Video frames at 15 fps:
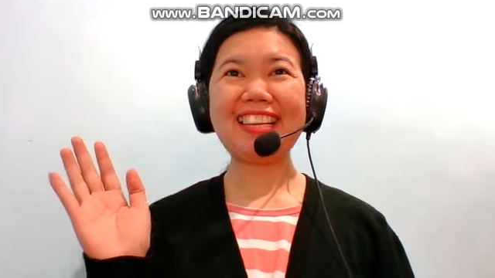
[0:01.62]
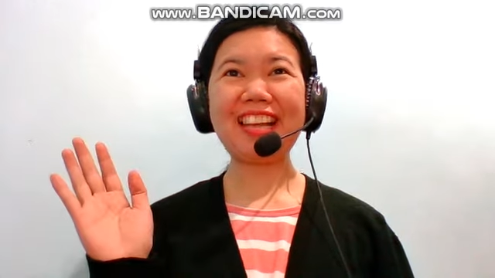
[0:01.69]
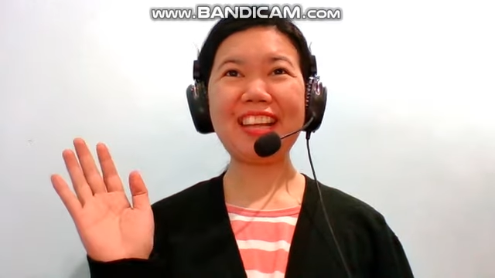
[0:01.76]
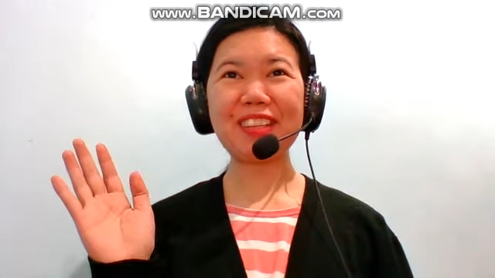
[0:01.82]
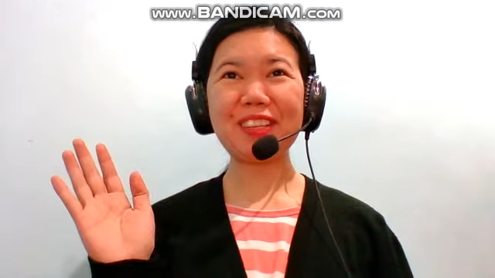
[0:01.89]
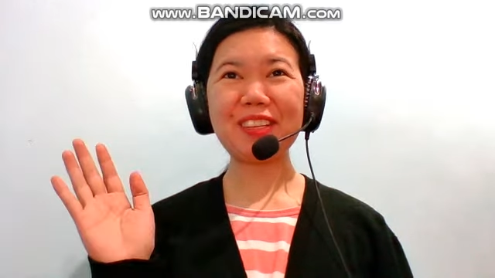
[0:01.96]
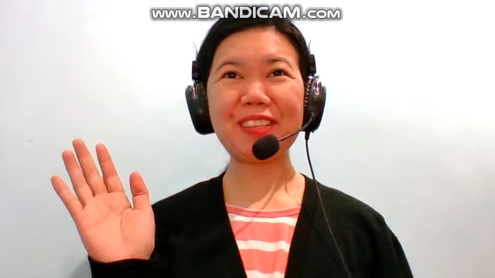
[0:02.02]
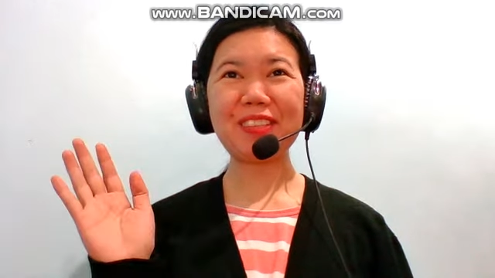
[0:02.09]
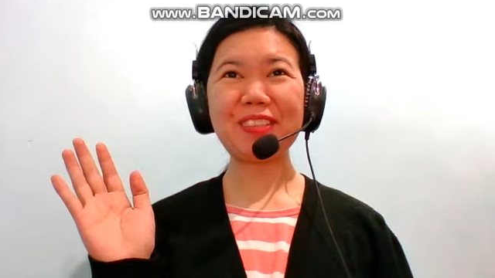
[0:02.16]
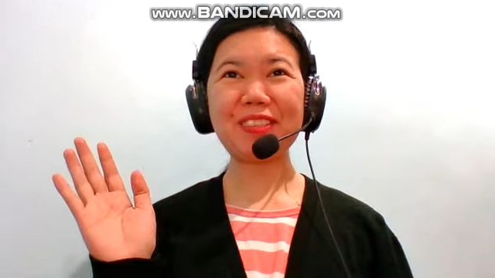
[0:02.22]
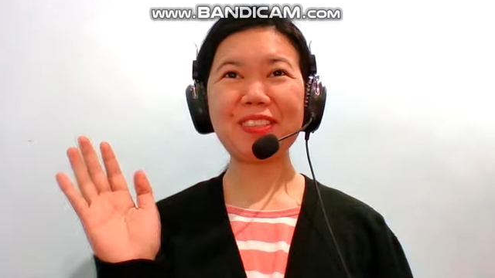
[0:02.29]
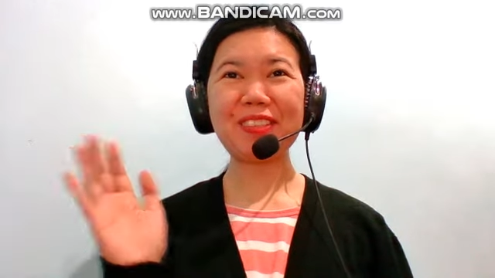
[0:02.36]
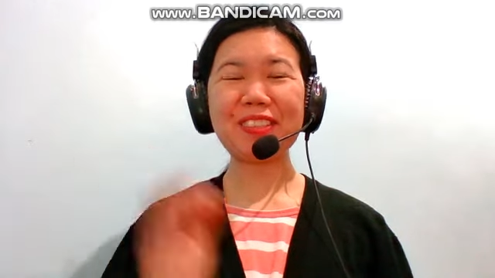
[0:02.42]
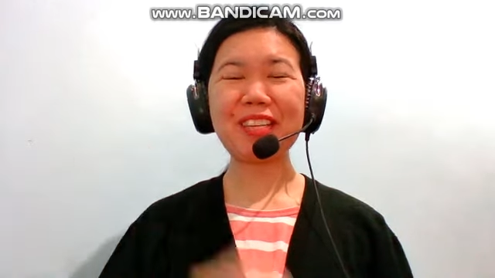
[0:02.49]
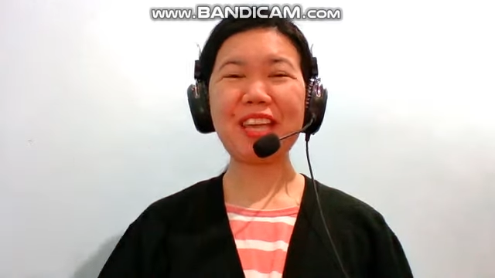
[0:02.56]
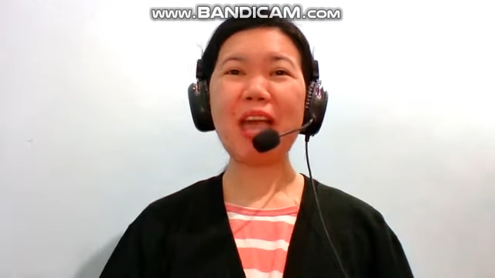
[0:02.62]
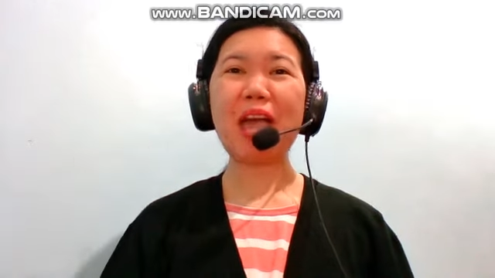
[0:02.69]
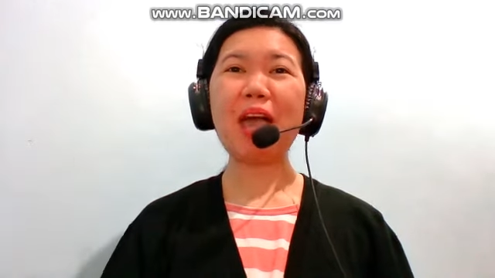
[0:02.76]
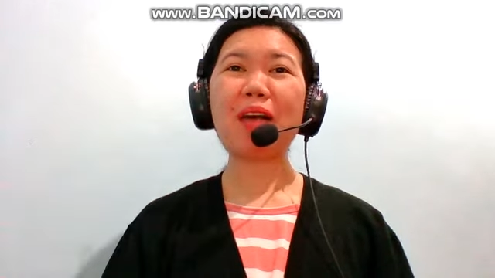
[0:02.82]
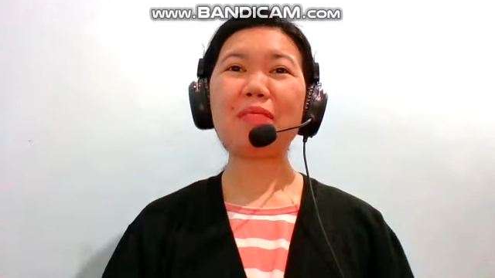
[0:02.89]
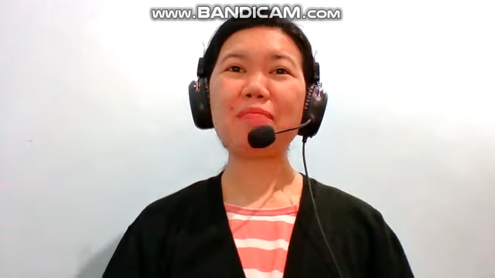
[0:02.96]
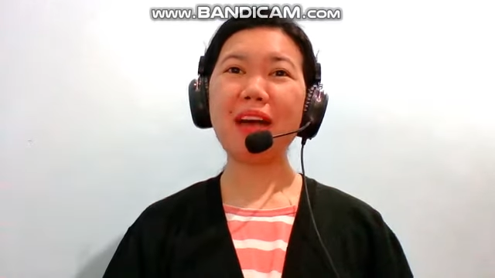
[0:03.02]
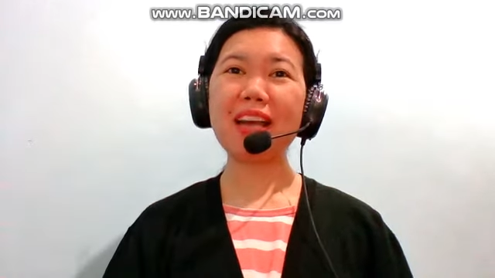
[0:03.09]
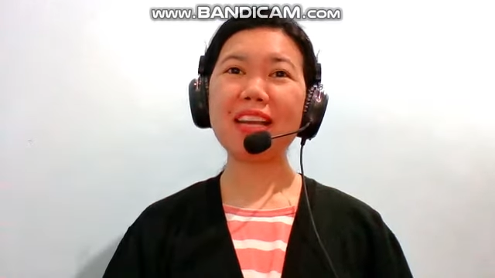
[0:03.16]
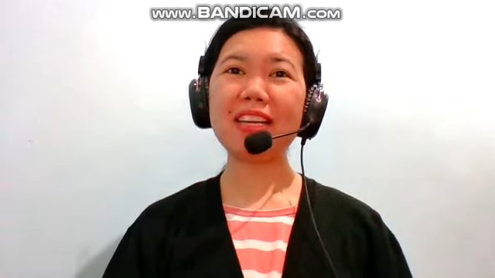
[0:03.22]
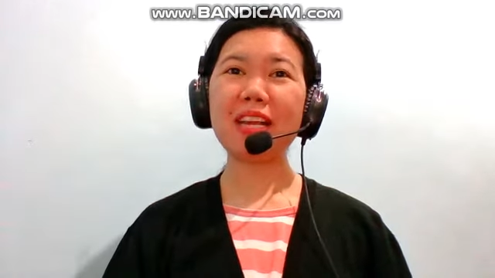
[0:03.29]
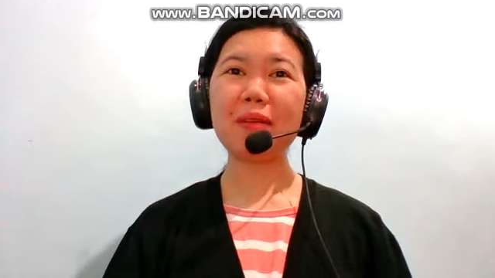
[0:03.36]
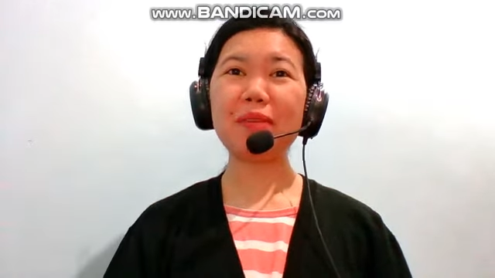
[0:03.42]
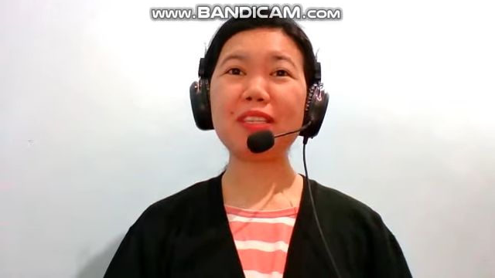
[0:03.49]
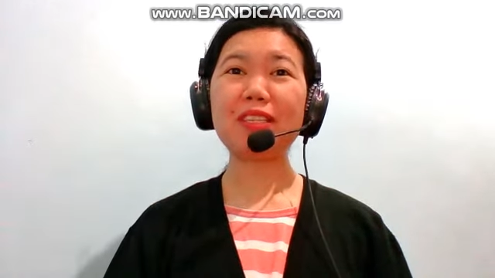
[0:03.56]
Hello, my
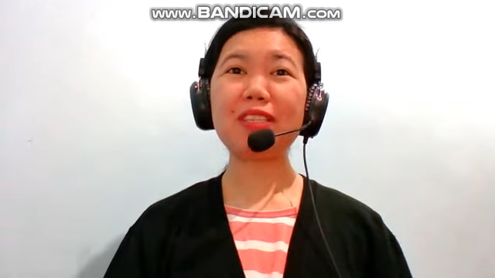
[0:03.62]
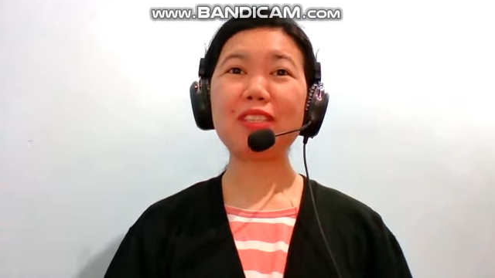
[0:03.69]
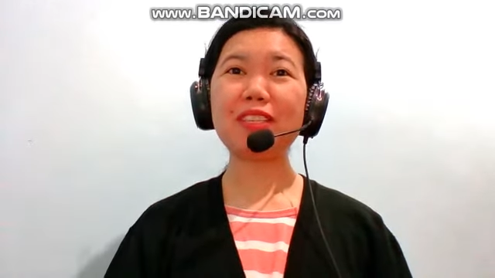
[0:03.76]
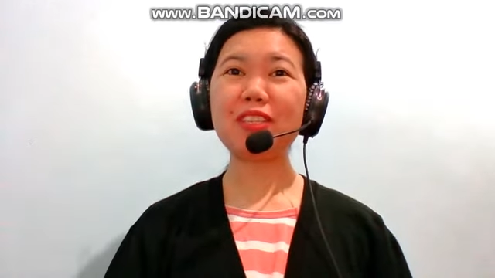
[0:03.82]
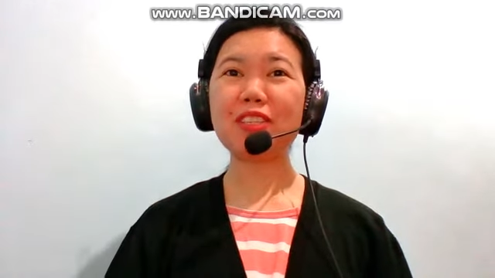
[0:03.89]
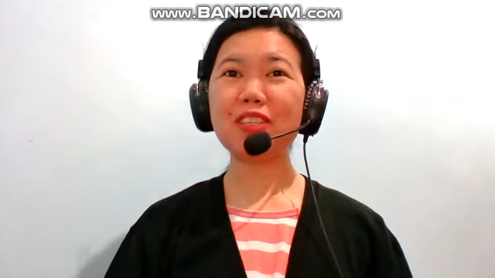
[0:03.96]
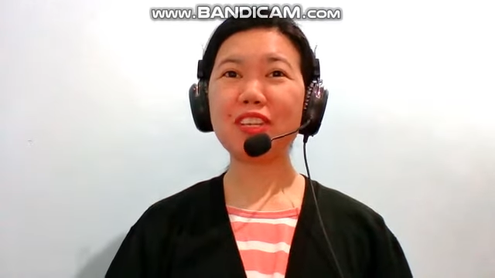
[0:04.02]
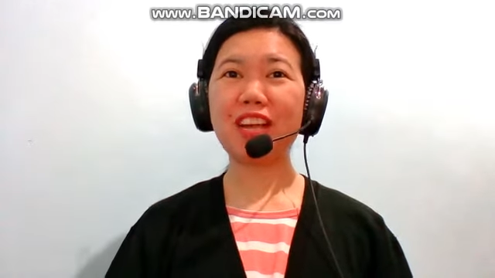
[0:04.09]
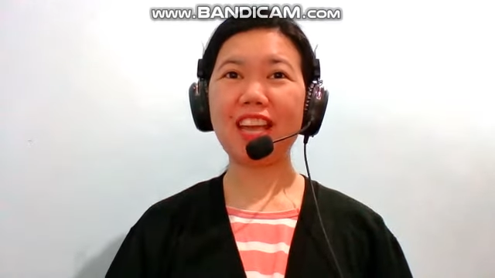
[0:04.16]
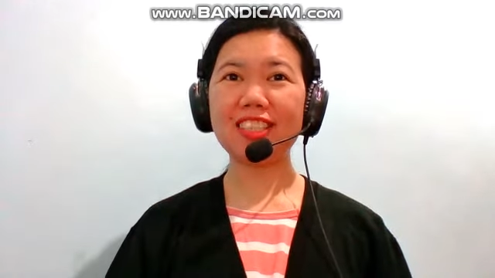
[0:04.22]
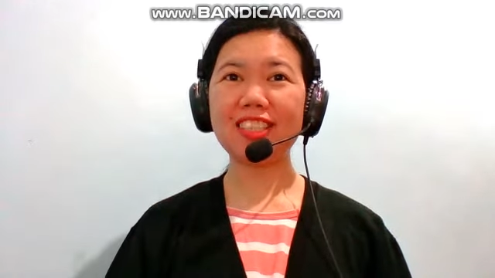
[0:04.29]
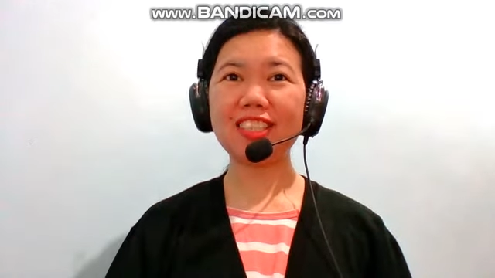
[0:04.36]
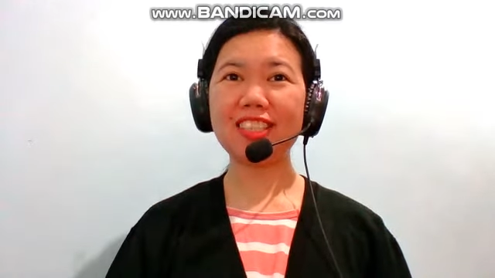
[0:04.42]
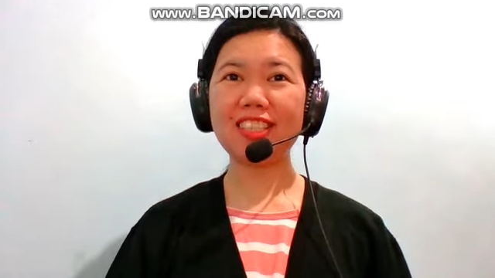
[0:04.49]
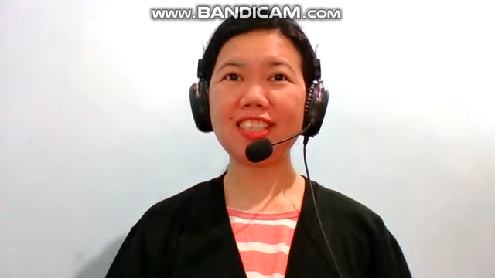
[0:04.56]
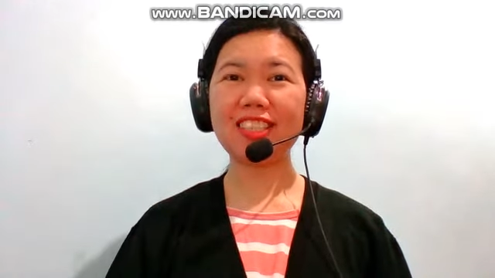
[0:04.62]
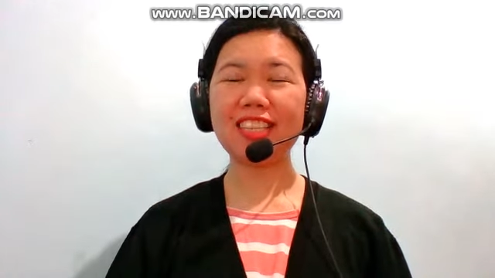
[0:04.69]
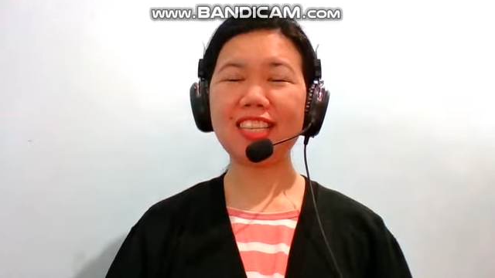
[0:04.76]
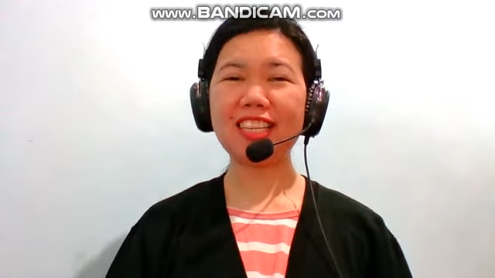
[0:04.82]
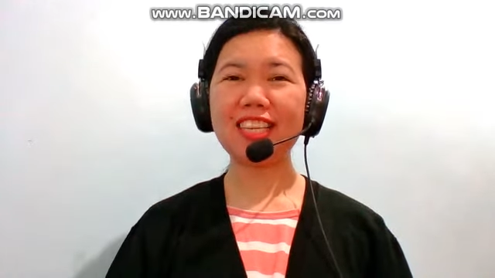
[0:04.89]
name is Teacher Hanson,